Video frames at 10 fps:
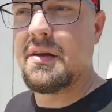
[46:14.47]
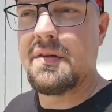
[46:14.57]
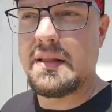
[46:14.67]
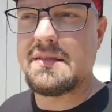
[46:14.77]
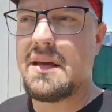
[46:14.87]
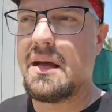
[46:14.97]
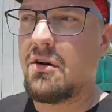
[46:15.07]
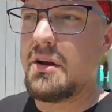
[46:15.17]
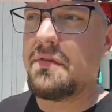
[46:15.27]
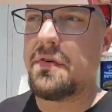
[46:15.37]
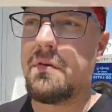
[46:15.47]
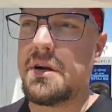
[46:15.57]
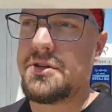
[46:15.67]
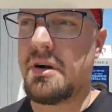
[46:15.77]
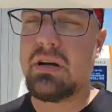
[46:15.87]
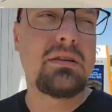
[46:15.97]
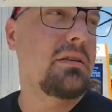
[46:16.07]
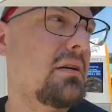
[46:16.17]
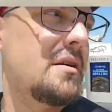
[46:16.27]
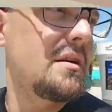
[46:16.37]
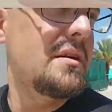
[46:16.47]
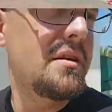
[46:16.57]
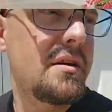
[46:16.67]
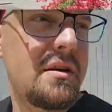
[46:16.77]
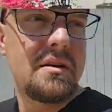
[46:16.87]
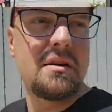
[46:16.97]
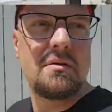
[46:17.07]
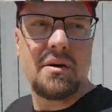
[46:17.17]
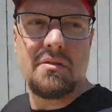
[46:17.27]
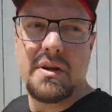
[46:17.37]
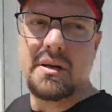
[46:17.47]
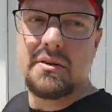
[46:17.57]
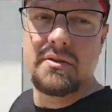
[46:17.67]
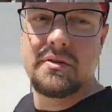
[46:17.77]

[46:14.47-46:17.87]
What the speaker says: That's that Greek food restaurant right over here.